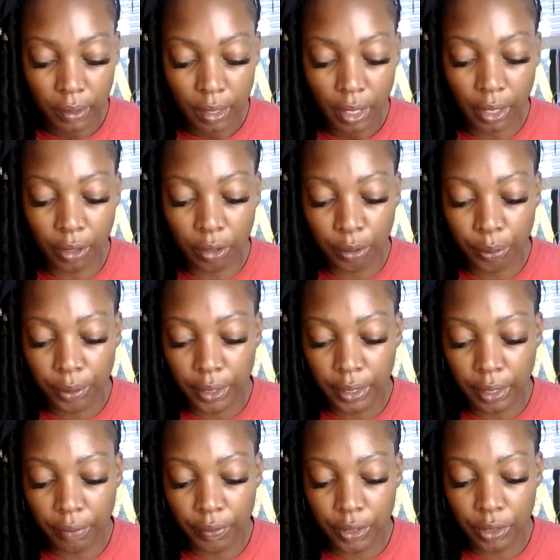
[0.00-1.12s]
including
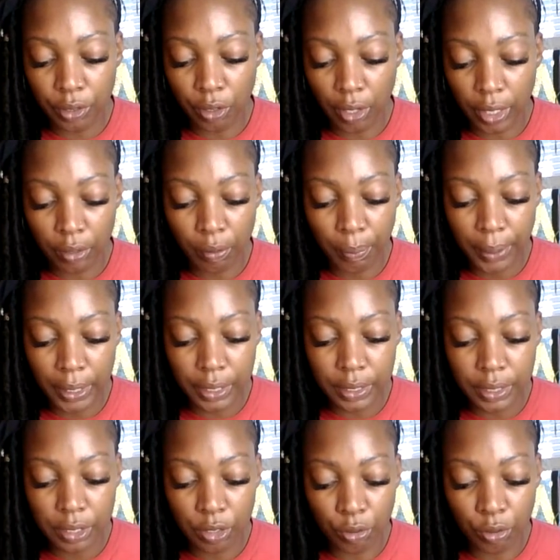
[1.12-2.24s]
giving your inner
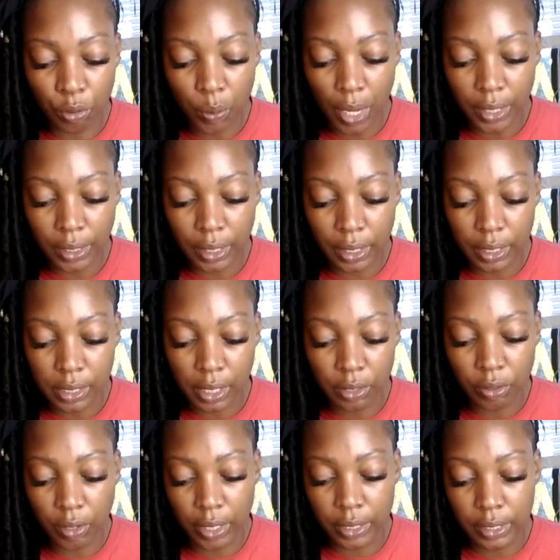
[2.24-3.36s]
peace, your new ideas, and
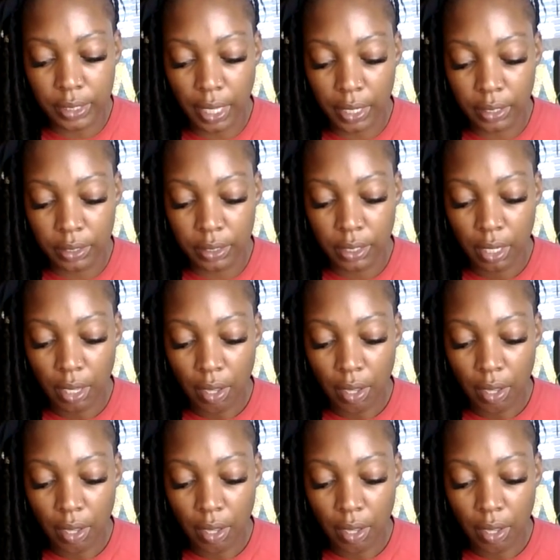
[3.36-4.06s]
your insights.